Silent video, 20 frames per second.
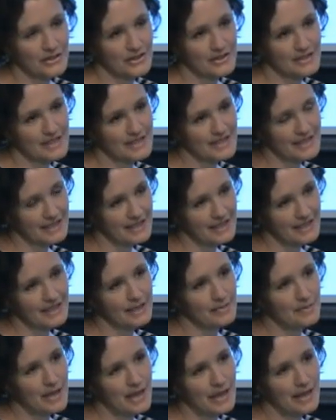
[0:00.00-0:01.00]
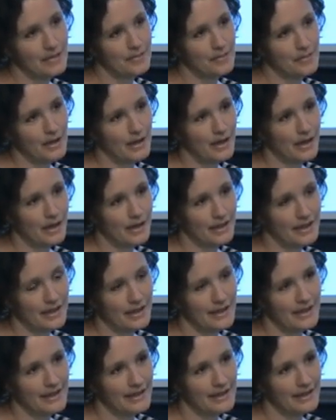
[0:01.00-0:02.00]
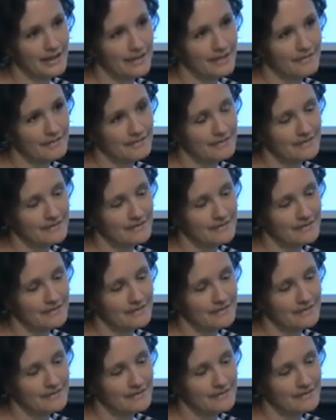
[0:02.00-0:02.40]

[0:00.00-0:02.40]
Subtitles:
it's clearly made by